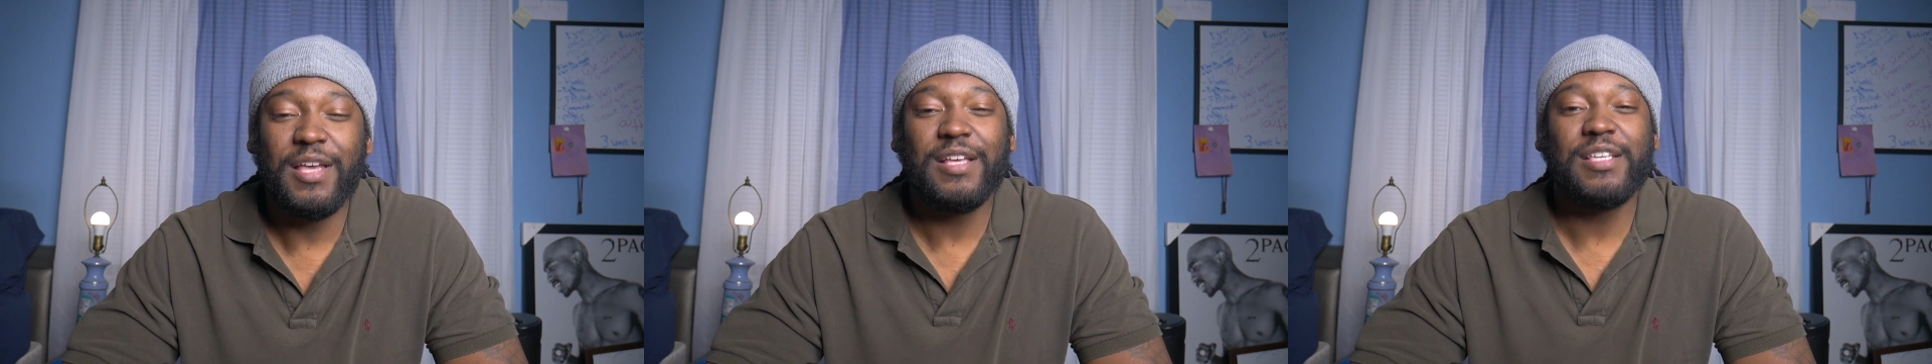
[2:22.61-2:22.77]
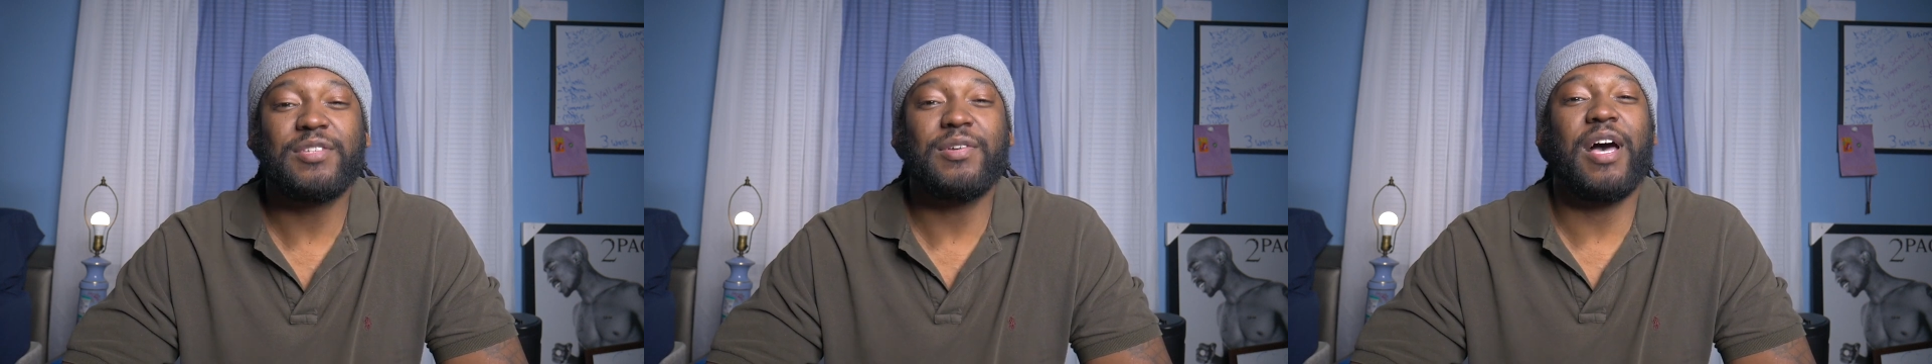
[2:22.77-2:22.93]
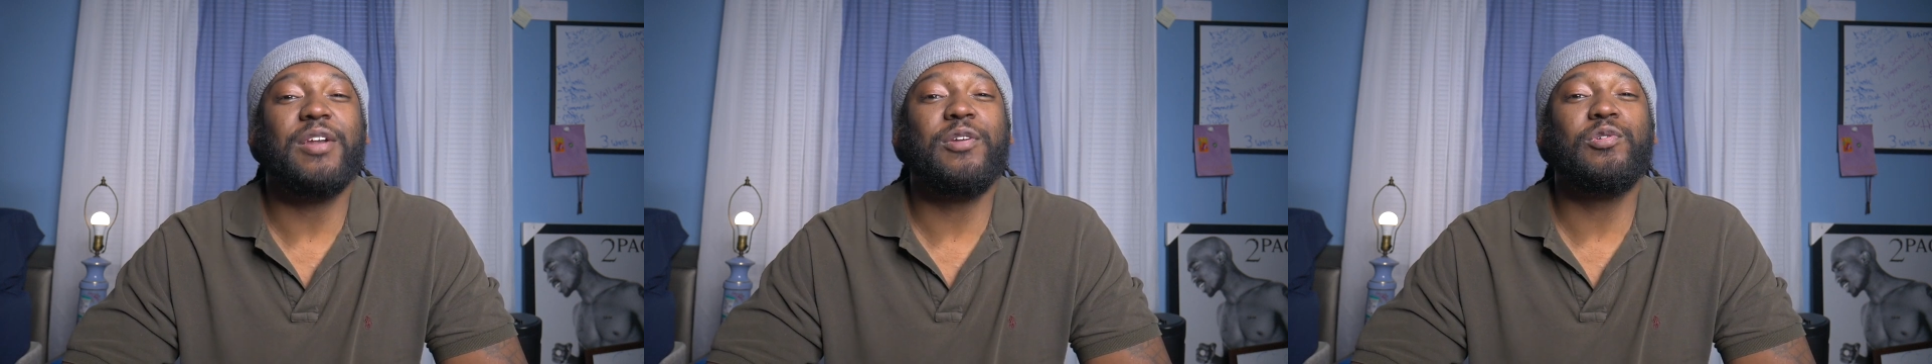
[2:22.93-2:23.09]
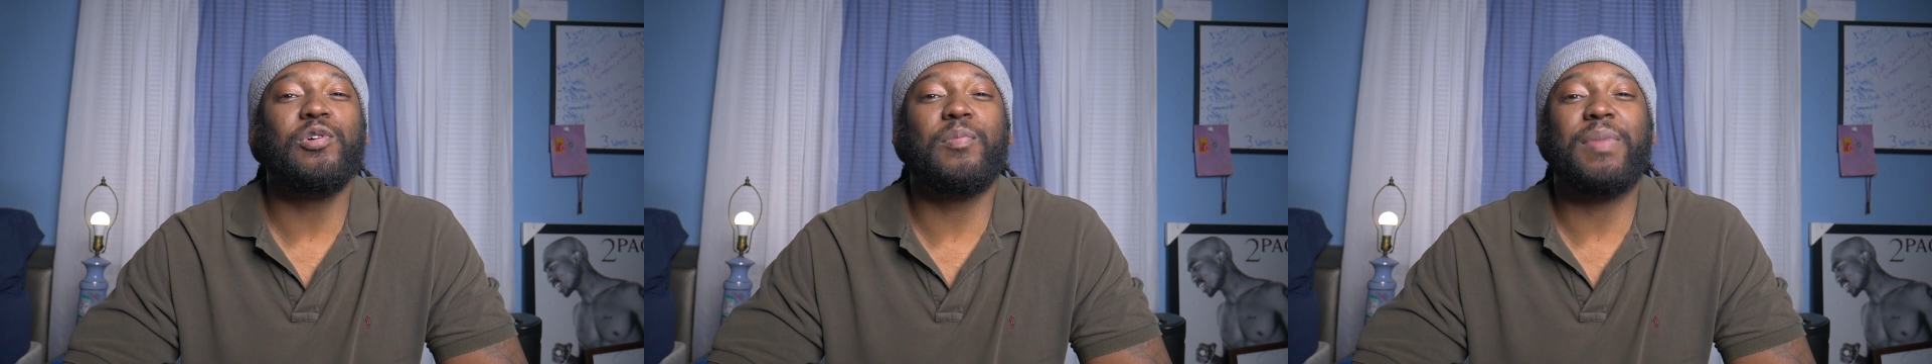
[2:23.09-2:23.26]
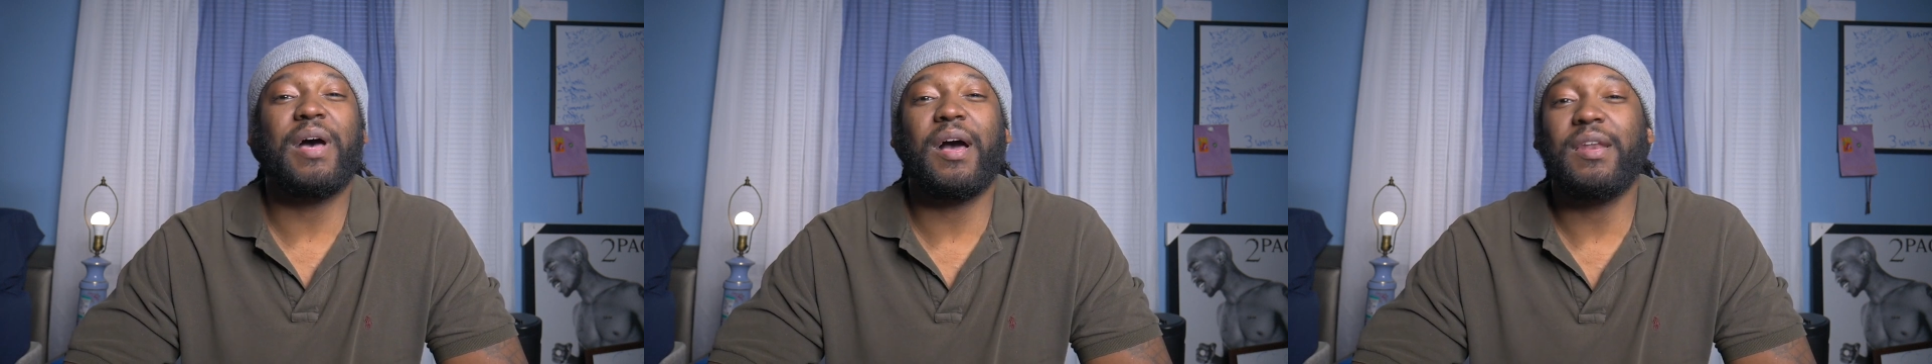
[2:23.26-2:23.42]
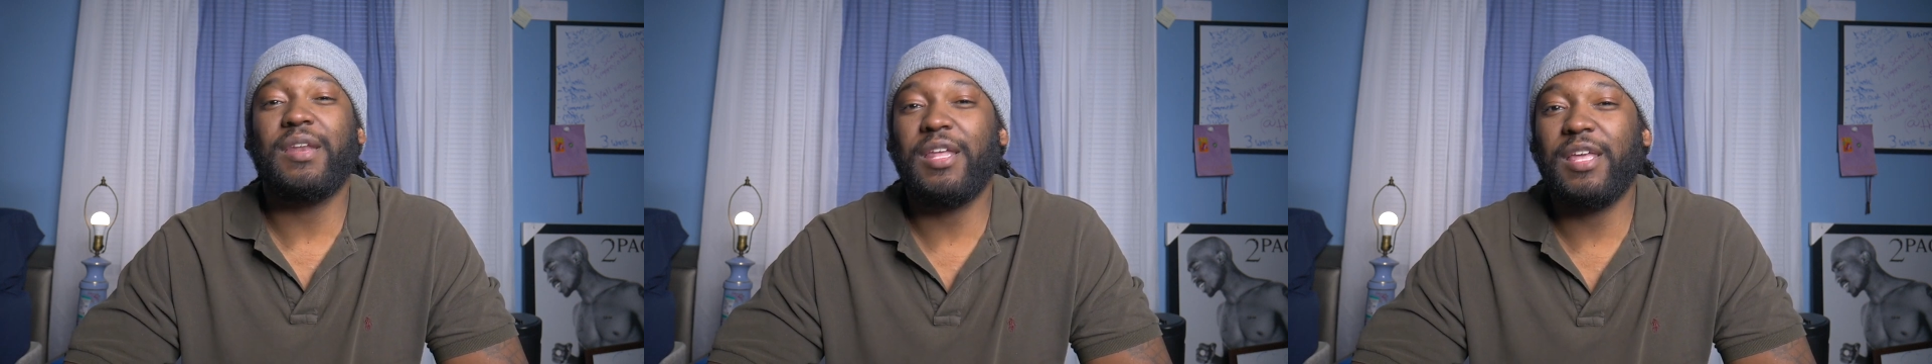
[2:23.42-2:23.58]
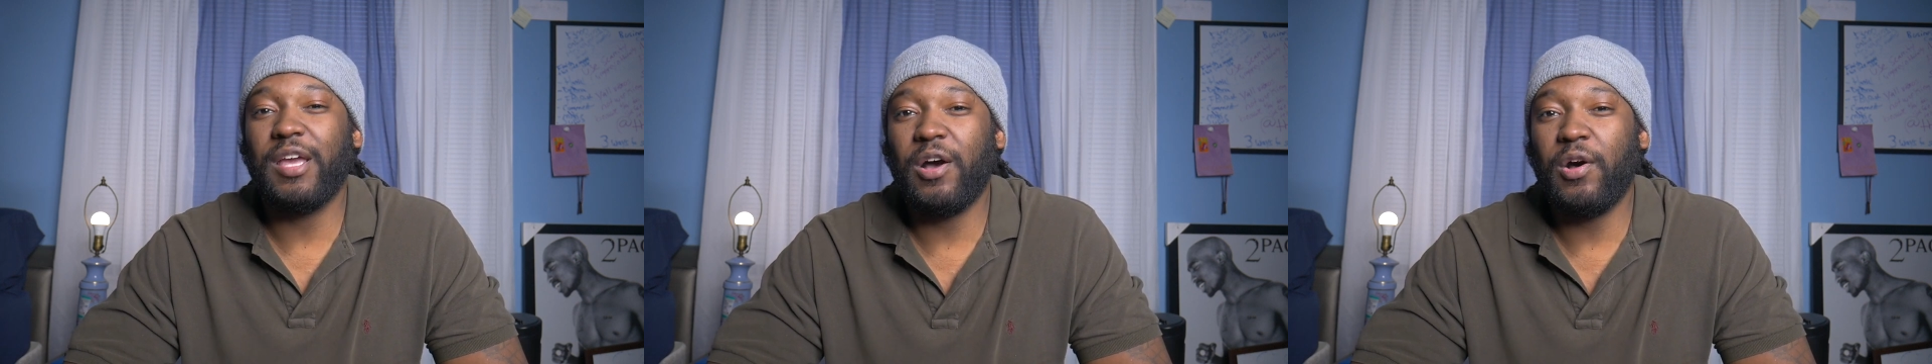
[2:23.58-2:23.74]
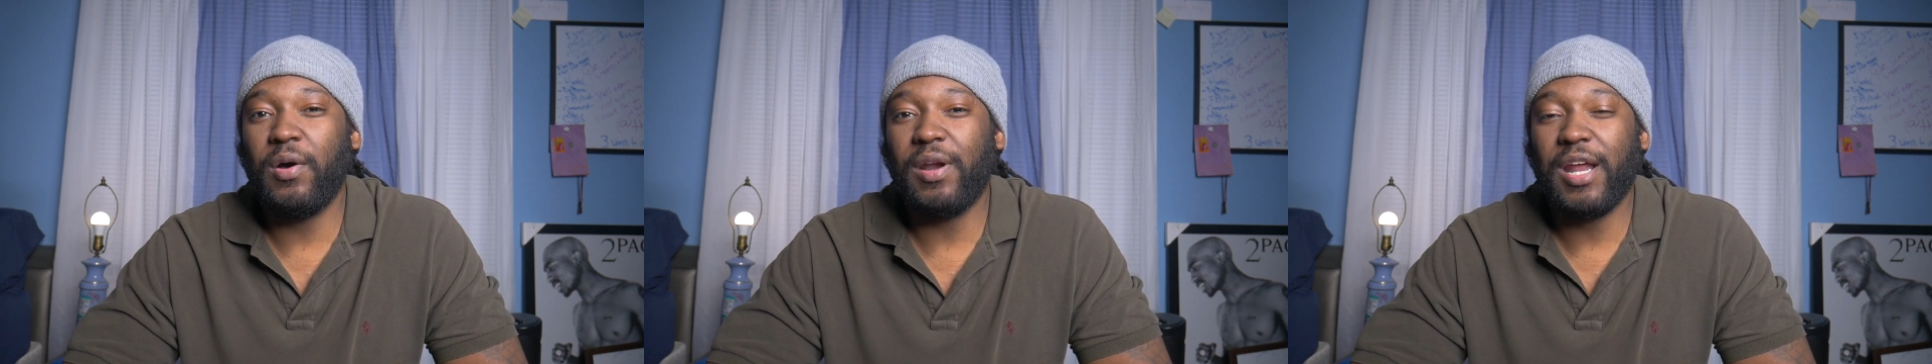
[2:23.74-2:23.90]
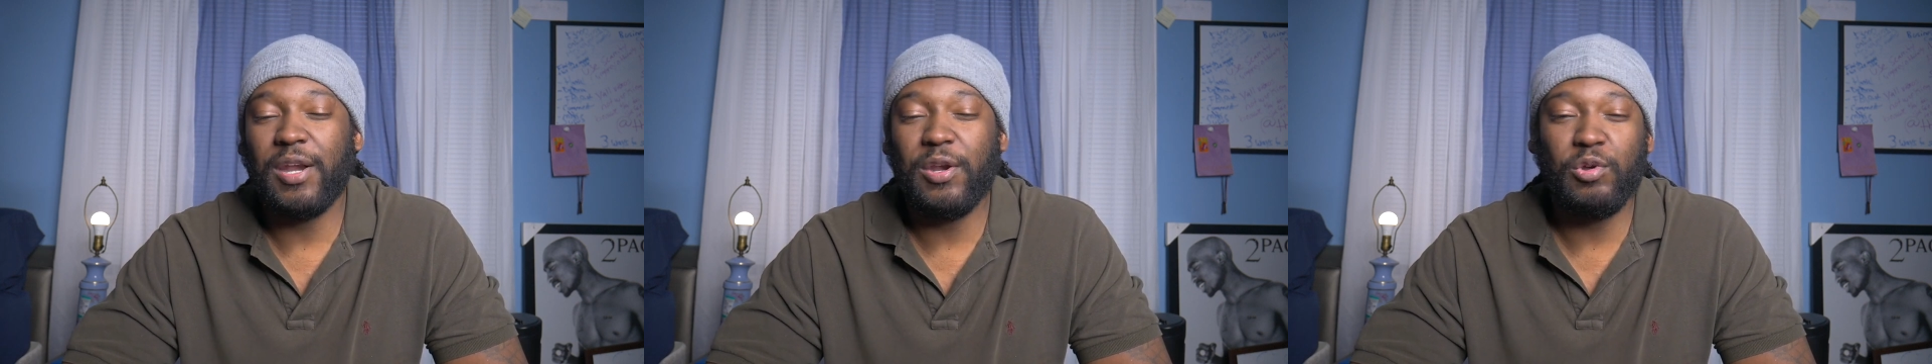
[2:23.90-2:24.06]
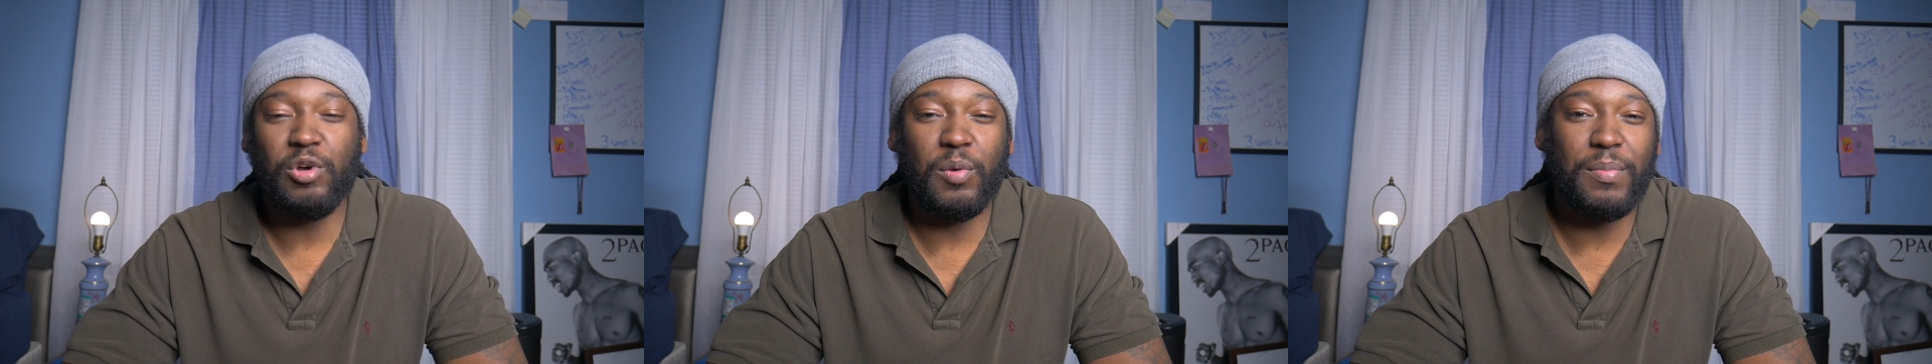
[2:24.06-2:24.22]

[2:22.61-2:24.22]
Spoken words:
So I knew about Neo and I knew